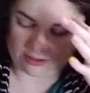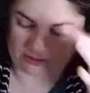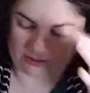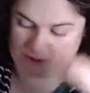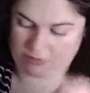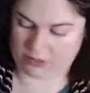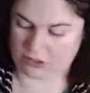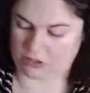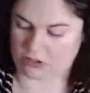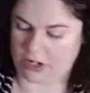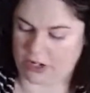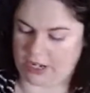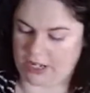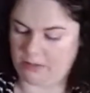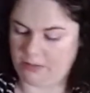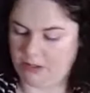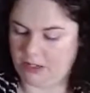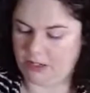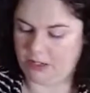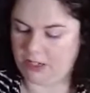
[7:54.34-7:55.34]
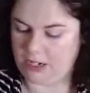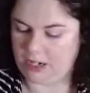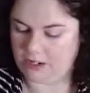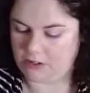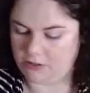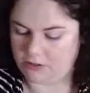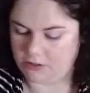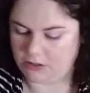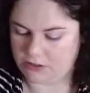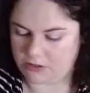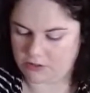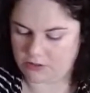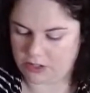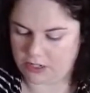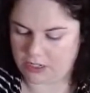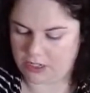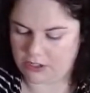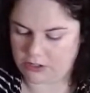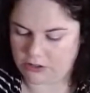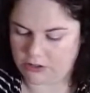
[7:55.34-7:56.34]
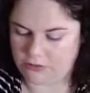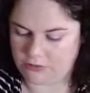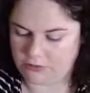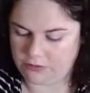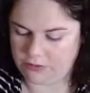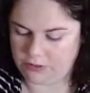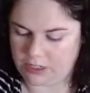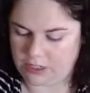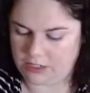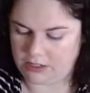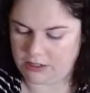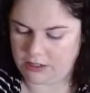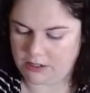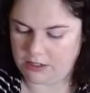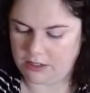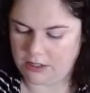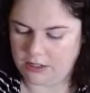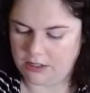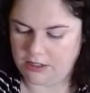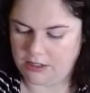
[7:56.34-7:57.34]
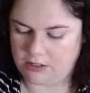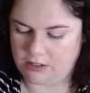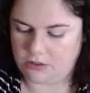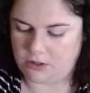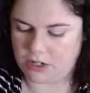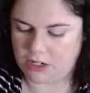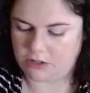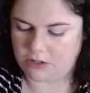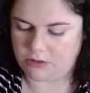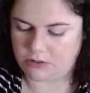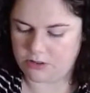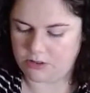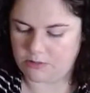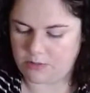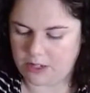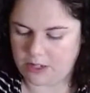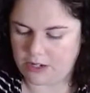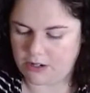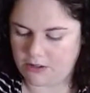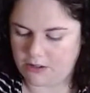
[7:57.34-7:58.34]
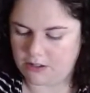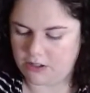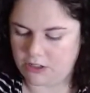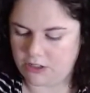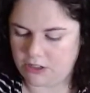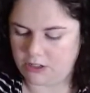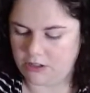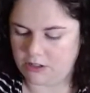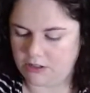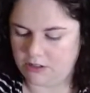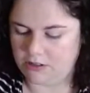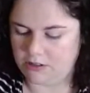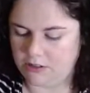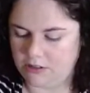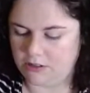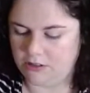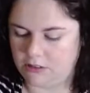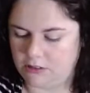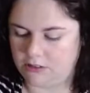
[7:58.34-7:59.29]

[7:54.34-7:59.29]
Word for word: I'm going to try to plant acorn squash. Hopefully squash will do better this year